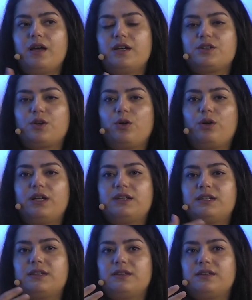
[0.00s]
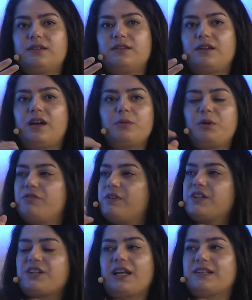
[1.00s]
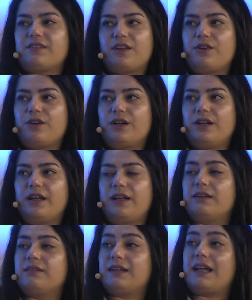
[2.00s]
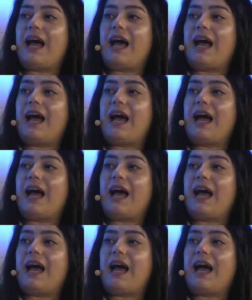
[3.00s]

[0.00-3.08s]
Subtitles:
so it's going to be fresh as of the